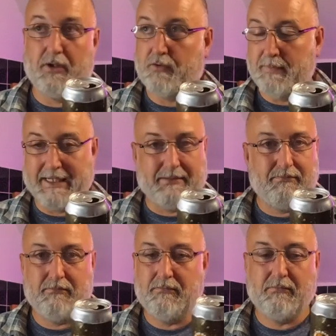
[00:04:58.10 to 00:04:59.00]
new to me.
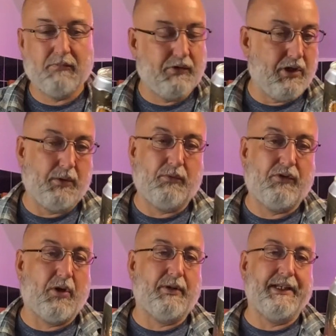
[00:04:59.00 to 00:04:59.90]
New,
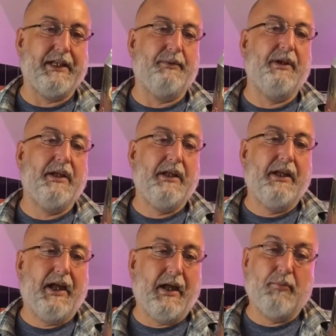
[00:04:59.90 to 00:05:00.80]
totally new.
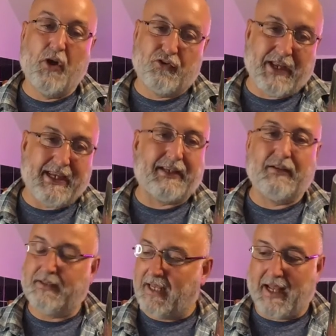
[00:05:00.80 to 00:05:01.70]
Mosaic,
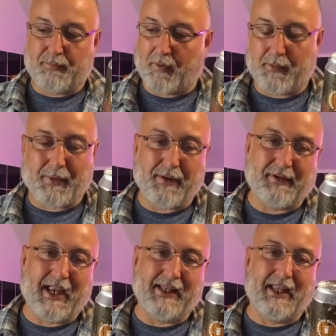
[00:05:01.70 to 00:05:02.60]
yeah, that's probably where
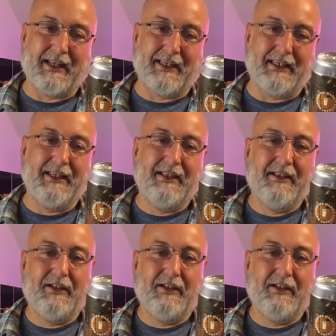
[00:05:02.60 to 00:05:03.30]
I'm getting like the